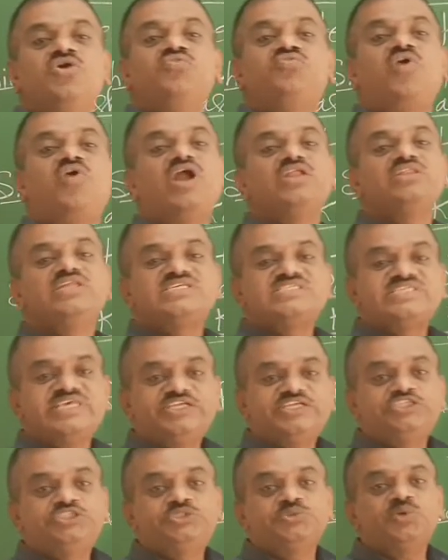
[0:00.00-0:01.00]
for the
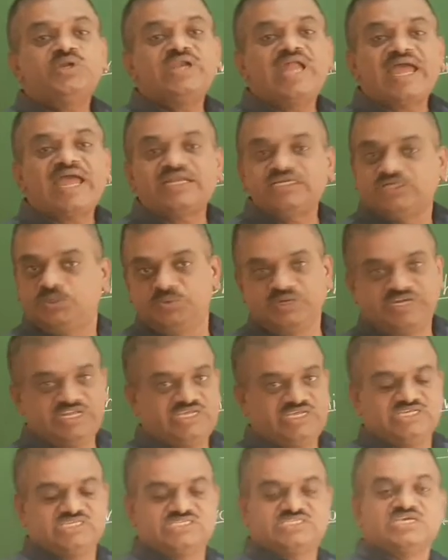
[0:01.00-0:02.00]
sexual
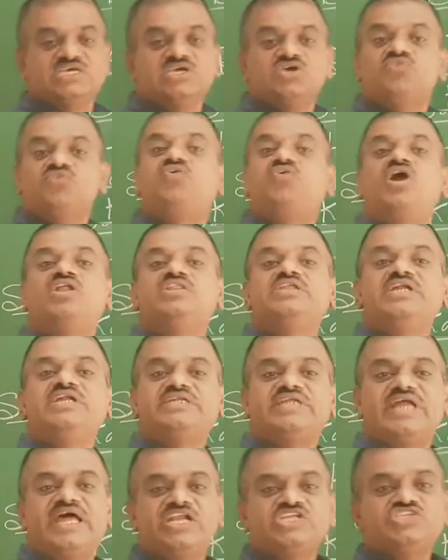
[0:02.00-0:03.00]
activities, For the
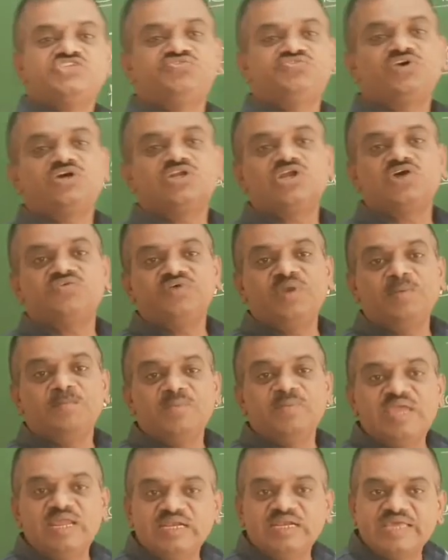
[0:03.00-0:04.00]
transfer of a
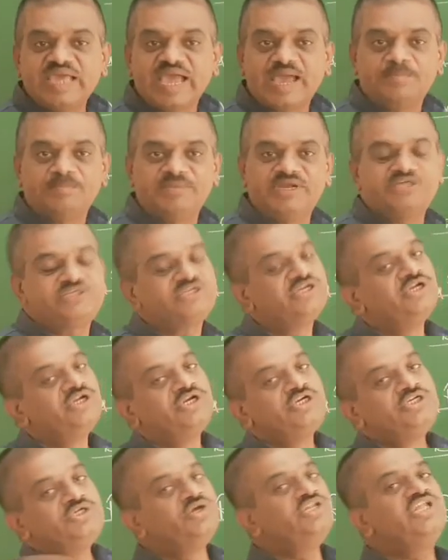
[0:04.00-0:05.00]
male
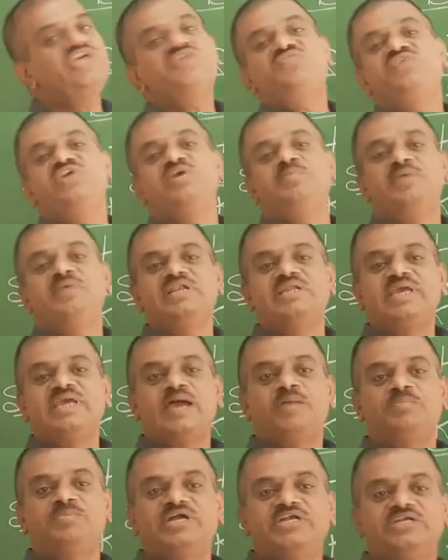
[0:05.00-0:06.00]
gamete to the female
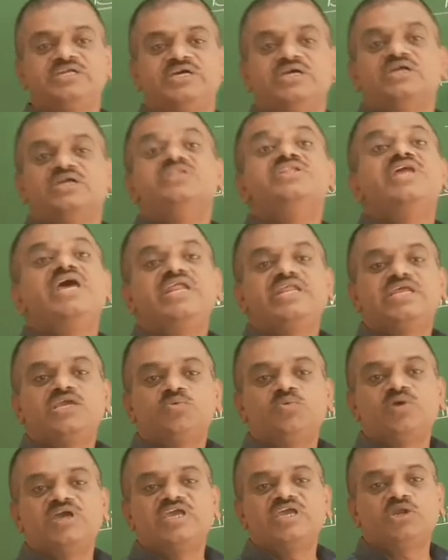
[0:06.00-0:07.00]
gamete, they
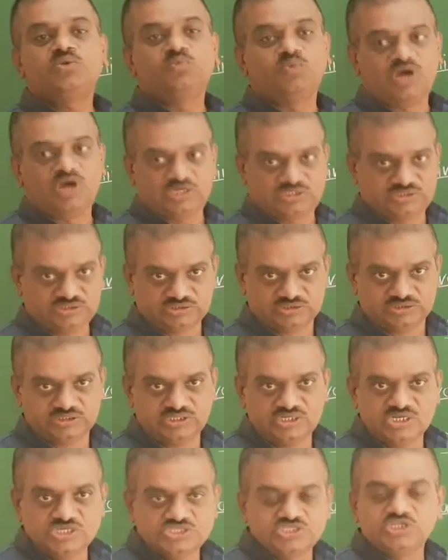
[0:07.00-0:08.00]
require
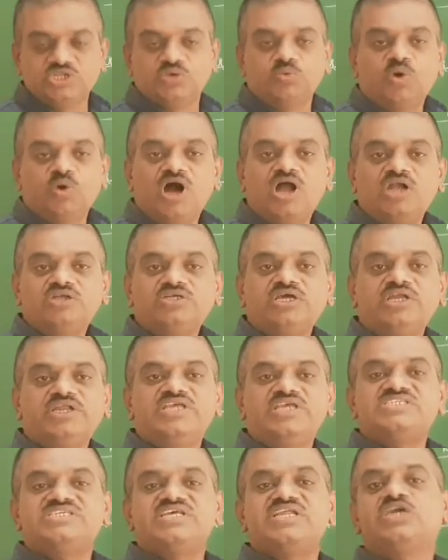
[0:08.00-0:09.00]
water. So the
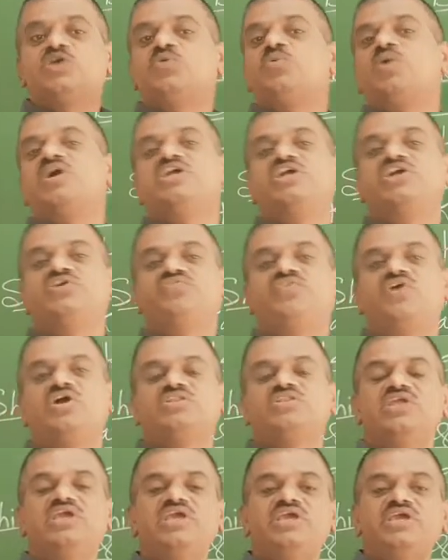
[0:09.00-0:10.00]
water is required
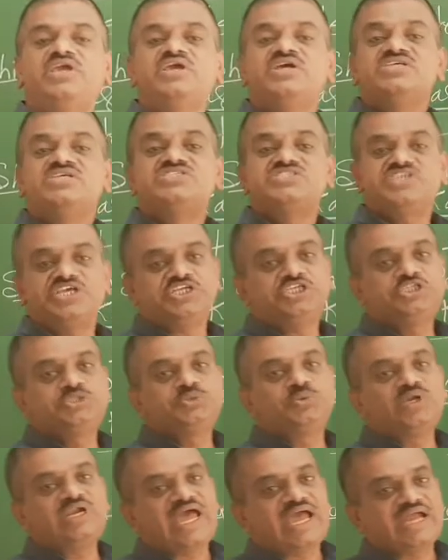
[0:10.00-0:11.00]
for the
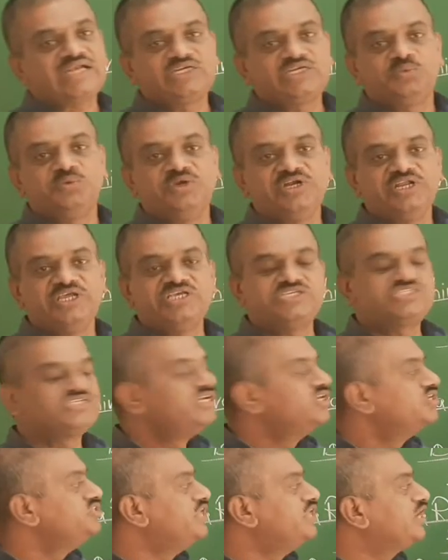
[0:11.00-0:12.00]
sexual
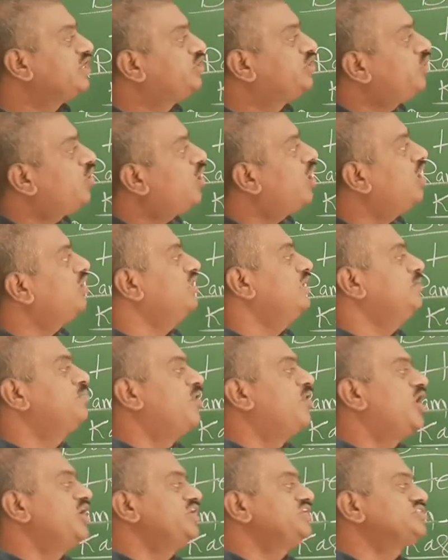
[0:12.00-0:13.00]
activities. They grow on the
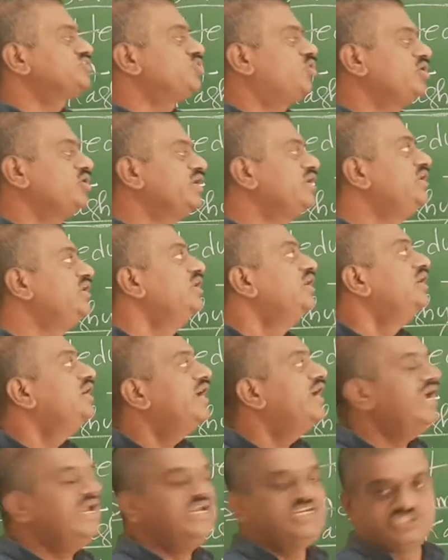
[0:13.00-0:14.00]
moist soil,
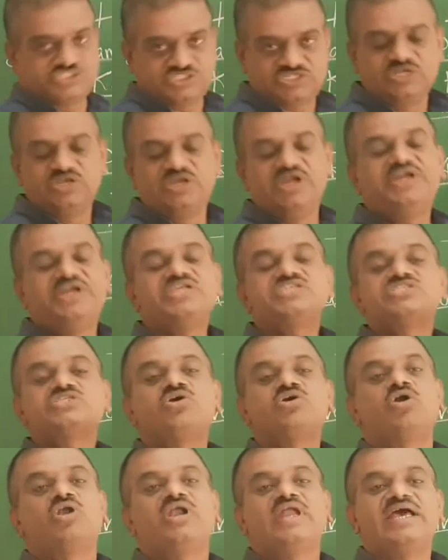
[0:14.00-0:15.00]
hence it is
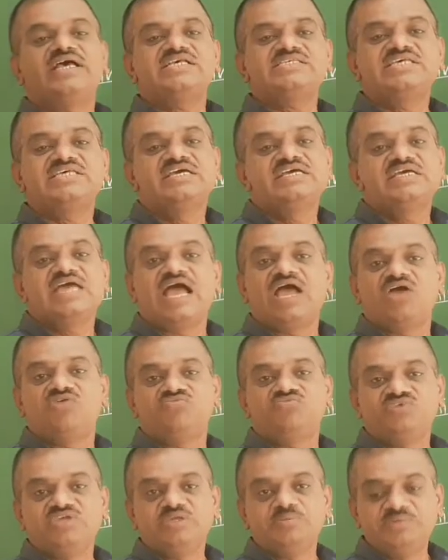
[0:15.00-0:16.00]
called as
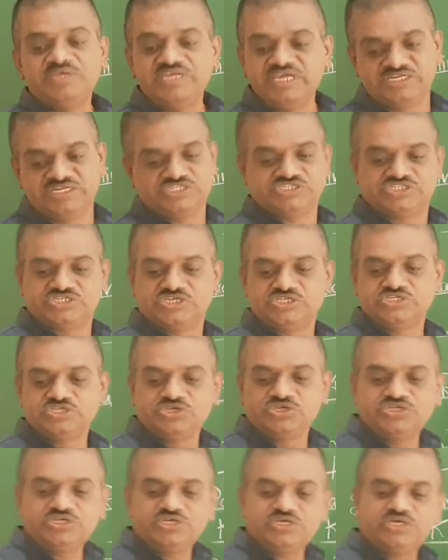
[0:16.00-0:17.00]
amphibians.
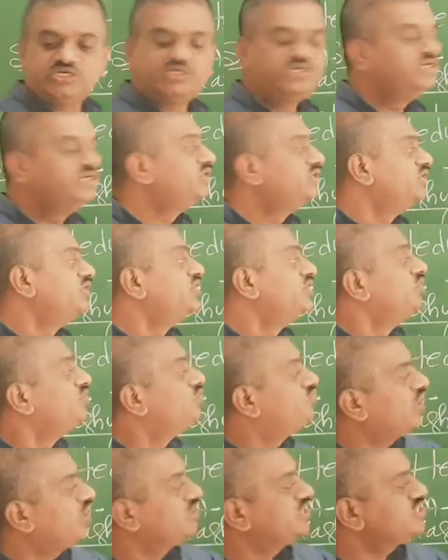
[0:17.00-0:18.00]
So here,
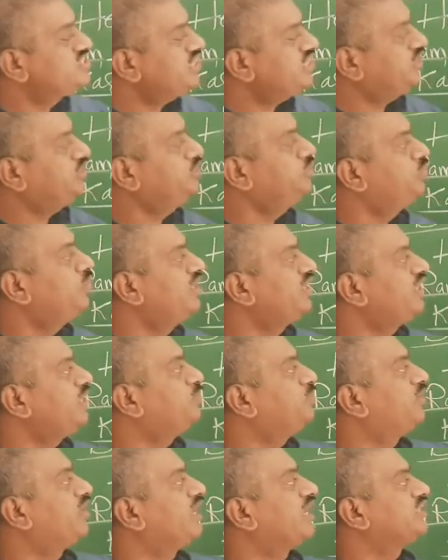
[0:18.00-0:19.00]
for the sexual
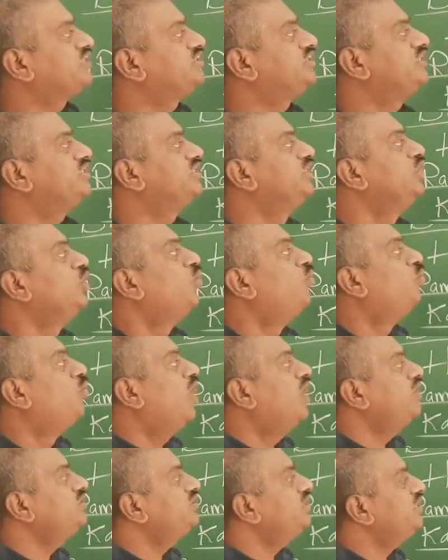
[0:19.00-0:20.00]
reproduction,
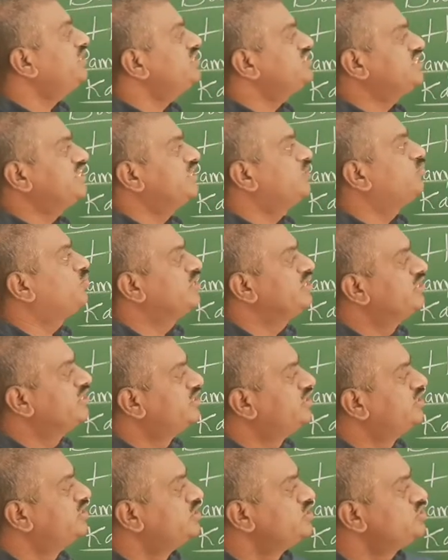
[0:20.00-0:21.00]
water is
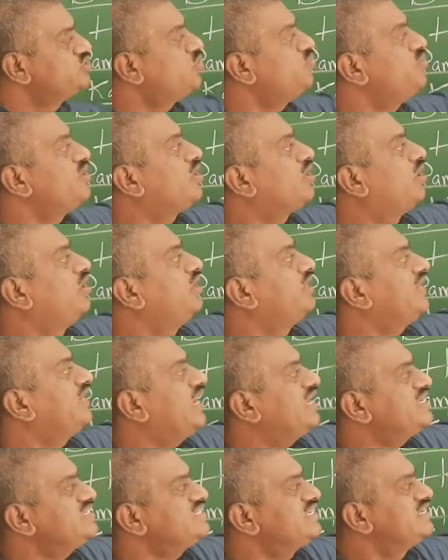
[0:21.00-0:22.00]
required. So we call it
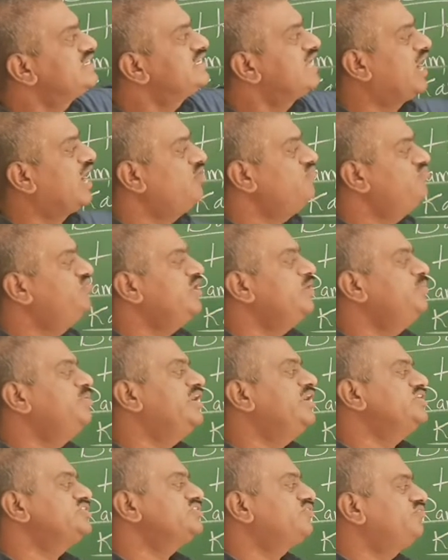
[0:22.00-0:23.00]
as
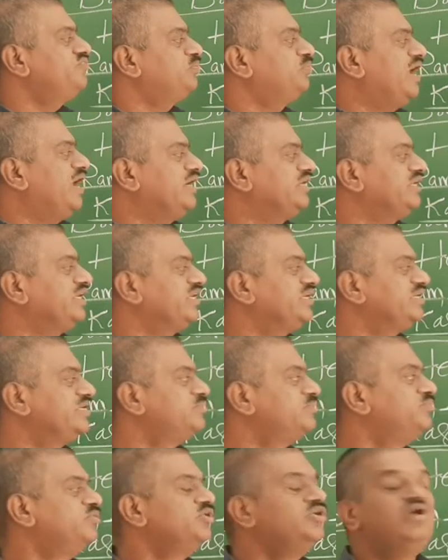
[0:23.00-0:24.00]
amphibians of the plant
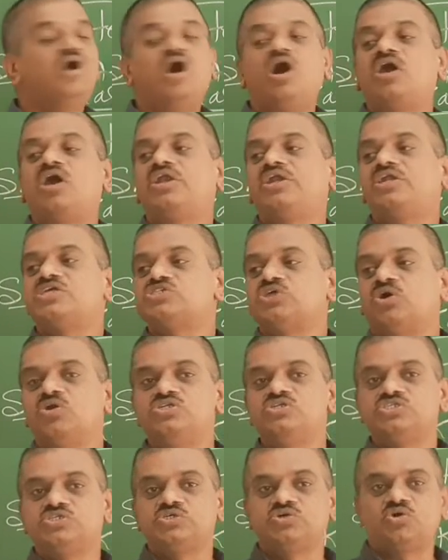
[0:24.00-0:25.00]
kingdom, or it is
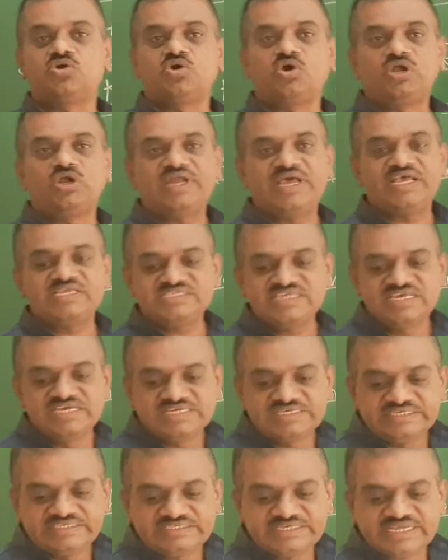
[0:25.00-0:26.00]
also called
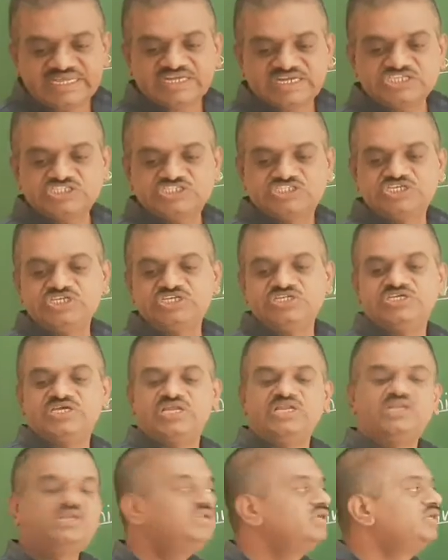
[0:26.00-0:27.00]
as
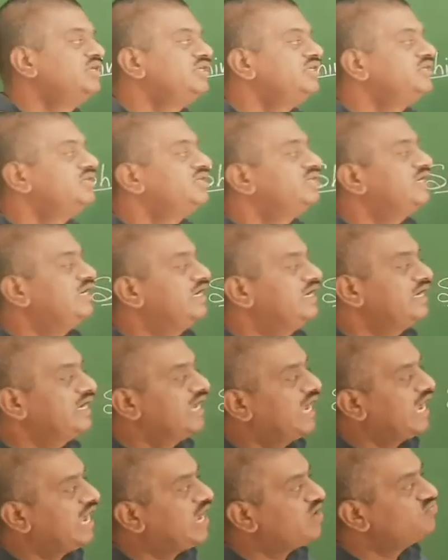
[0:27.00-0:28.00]
terrestrial
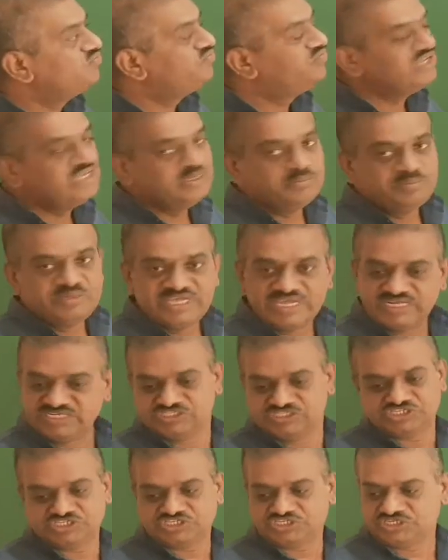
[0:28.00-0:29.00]

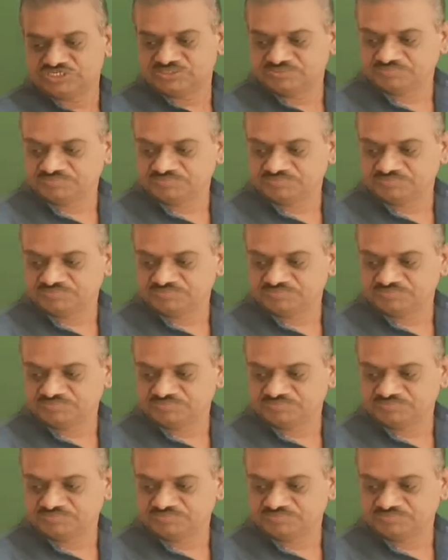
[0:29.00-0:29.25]
amphibians.